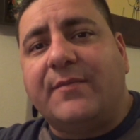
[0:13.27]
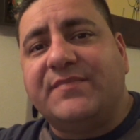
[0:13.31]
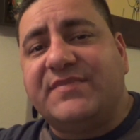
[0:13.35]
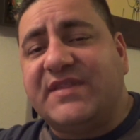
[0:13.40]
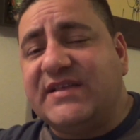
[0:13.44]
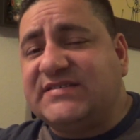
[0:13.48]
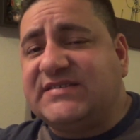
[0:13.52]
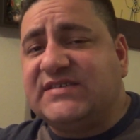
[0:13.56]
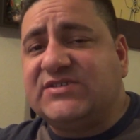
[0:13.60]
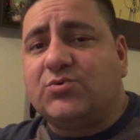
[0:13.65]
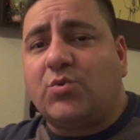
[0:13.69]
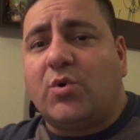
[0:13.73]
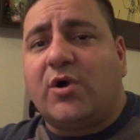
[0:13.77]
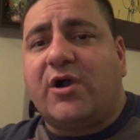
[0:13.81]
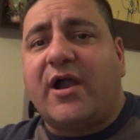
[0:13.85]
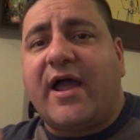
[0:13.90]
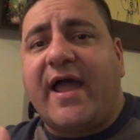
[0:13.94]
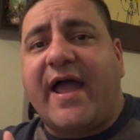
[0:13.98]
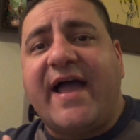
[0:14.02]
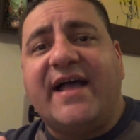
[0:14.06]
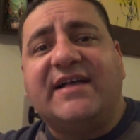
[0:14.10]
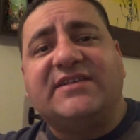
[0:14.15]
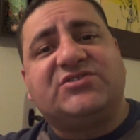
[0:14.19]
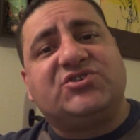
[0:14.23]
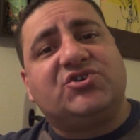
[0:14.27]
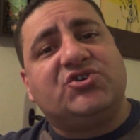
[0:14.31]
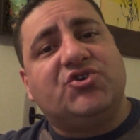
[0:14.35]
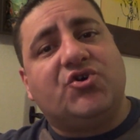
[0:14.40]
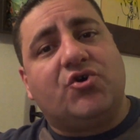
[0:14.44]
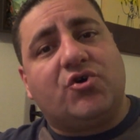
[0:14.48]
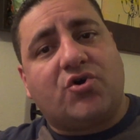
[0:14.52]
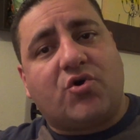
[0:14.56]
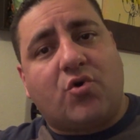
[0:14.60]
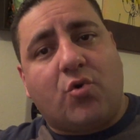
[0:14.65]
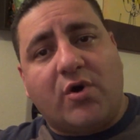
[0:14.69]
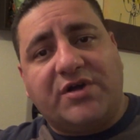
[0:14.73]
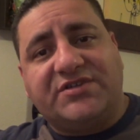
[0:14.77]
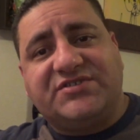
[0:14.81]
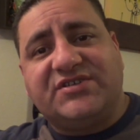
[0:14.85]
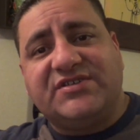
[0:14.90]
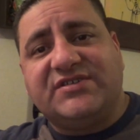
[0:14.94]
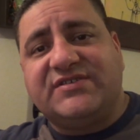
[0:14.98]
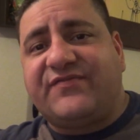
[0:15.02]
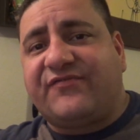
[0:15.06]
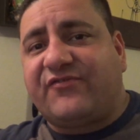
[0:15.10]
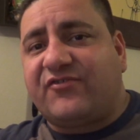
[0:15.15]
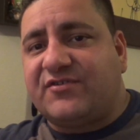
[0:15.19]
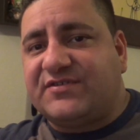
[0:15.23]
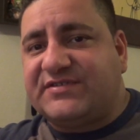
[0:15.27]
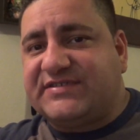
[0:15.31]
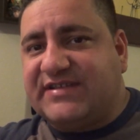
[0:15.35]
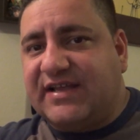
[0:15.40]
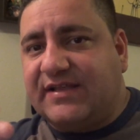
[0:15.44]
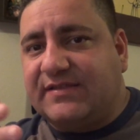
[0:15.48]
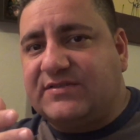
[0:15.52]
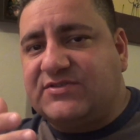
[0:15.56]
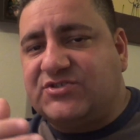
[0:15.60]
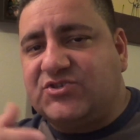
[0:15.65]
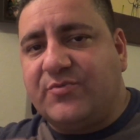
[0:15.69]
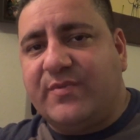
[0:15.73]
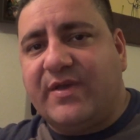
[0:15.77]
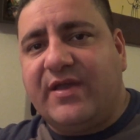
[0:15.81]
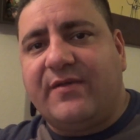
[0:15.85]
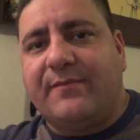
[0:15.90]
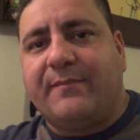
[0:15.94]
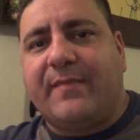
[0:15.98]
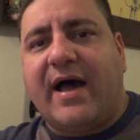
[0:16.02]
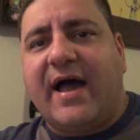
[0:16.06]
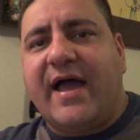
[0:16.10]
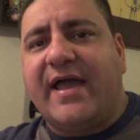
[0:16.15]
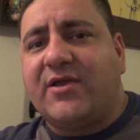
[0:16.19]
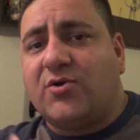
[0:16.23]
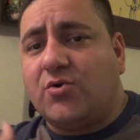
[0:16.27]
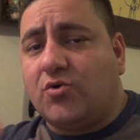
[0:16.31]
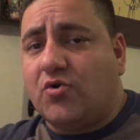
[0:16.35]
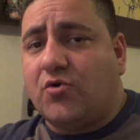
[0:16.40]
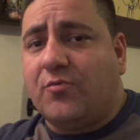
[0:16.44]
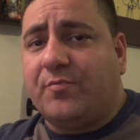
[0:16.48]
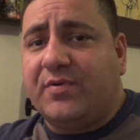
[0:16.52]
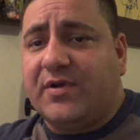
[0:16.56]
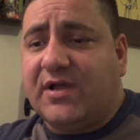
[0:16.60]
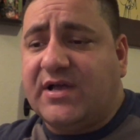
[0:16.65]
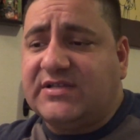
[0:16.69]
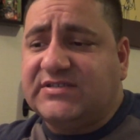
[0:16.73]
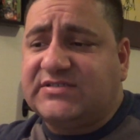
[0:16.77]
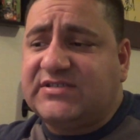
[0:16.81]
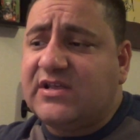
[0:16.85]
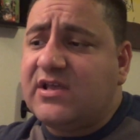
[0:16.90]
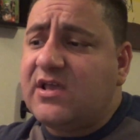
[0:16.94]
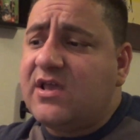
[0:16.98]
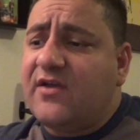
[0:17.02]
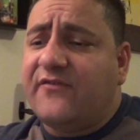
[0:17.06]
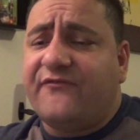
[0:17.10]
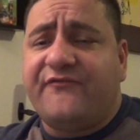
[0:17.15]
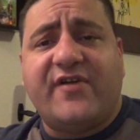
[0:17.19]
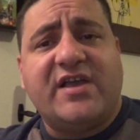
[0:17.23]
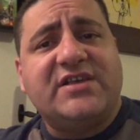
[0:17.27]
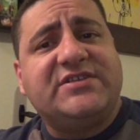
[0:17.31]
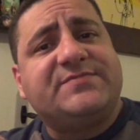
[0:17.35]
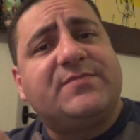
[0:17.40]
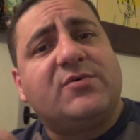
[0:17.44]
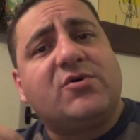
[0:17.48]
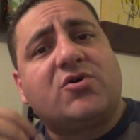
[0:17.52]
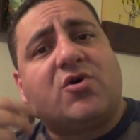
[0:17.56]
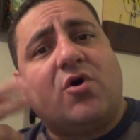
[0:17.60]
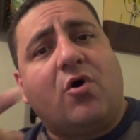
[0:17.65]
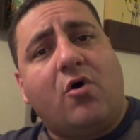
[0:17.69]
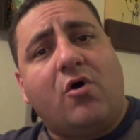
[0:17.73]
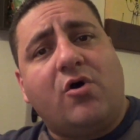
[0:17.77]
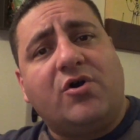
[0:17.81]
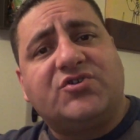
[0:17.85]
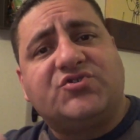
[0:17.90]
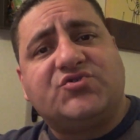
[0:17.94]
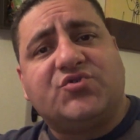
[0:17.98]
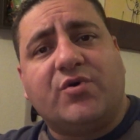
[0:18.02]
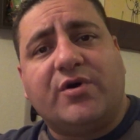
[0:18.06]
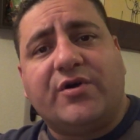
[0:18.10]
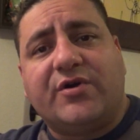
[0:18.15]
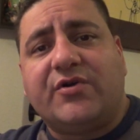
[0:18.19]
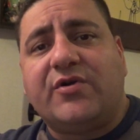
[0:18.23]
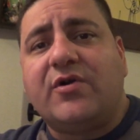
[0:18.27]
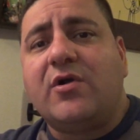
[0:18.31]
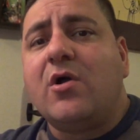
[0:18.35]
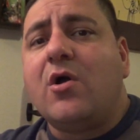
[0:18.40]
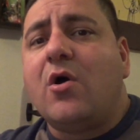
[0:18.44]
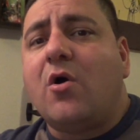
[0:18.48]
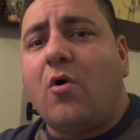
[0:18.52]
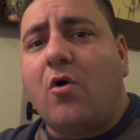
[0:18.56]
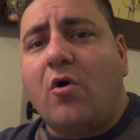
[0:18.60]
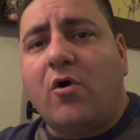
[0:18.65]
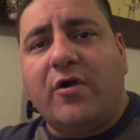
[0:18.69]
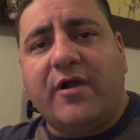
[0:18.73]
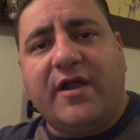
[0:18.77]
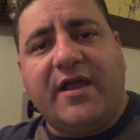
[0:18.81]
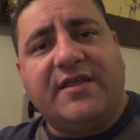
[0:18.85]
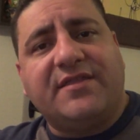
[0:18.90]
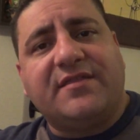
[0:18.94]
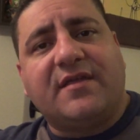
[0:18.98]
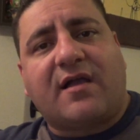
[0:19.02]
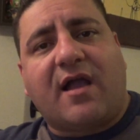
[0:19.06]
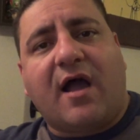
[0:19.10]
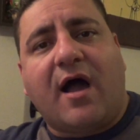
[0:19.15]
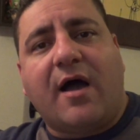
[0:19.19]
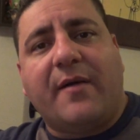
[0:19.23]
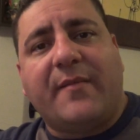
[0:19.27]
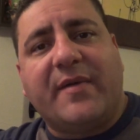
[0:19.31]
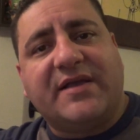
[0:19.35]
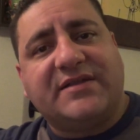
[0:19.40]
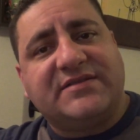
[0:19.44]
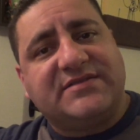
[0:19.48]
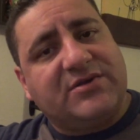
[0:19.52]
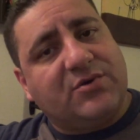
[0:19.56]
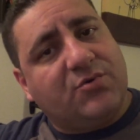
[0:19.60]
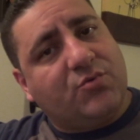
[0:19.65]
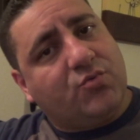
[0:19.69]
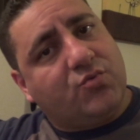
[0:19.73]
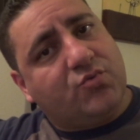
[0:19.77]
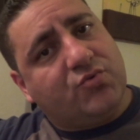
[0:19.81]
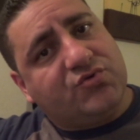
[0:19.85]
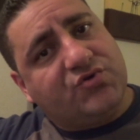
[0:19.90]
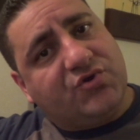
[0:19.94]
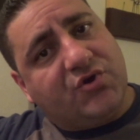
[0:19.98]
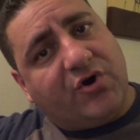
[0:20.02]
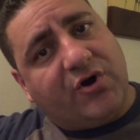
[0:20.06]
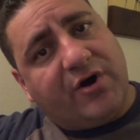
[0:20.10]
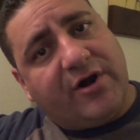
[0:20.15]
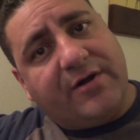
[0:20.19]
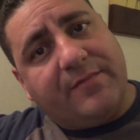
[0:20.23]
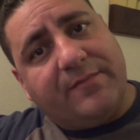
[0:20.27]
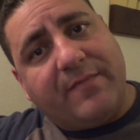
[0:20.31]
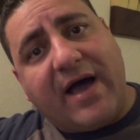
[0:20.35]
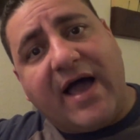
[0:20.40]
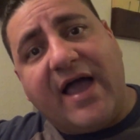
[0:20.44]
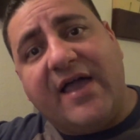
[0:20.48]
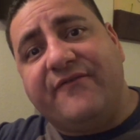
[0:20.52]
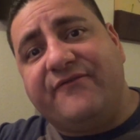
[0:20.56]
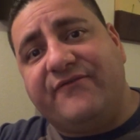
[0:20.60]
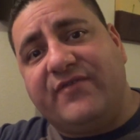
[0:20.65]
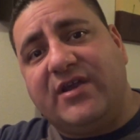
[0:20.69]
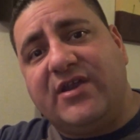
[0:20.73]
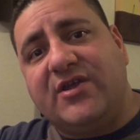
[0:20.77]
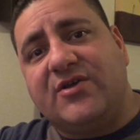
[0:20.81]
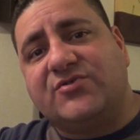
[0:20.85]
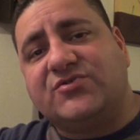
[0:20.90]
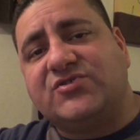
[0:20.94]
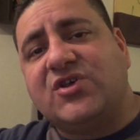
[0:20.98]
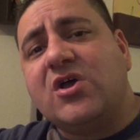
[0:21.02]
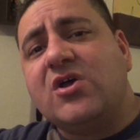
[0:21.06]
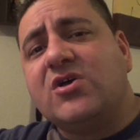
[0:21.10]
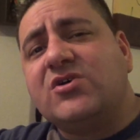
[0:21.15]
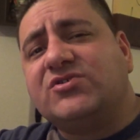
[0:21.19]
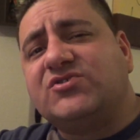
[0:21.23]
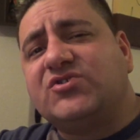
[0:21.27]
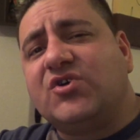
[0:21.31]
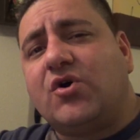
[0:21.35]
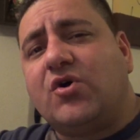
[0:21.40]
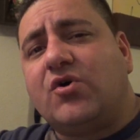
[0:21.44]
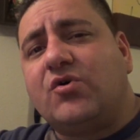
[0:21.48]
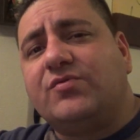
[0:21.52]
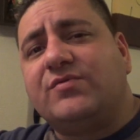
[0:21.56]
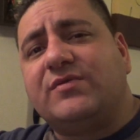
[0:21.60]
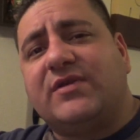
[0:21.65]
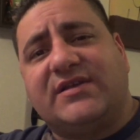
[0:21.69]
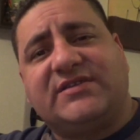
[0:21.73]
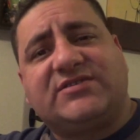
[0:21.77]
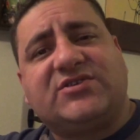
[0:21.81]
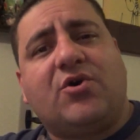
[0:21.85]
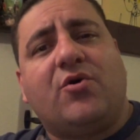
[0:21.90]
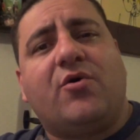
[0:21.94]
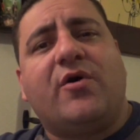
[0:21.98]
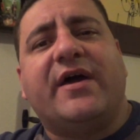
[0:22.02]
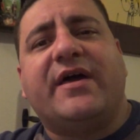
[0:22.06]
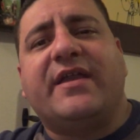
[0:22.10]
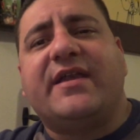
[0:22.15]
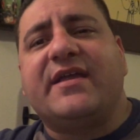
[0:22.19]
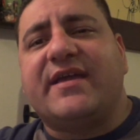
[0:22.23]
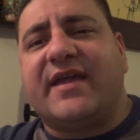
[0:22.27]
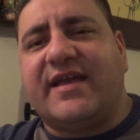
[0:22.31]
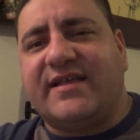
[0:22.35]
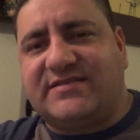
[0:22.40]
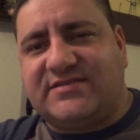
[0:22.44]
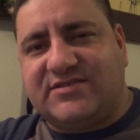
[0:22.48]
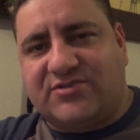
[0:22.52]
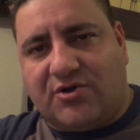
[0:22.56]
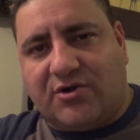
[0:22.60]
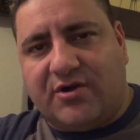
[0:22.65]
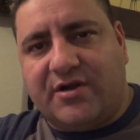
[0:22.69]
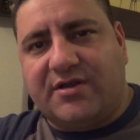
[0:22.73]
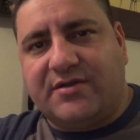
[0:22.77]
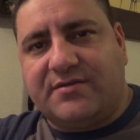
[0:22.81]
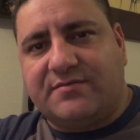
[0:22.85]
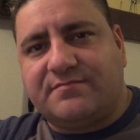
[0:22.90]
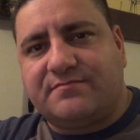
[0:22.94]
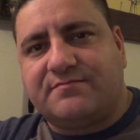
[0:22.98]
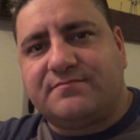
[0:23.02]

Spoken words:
This is where I answer your questions sent to me by Google+, Facebook, or Twitter, or in the comments during my videos. So let's go ahead and get started.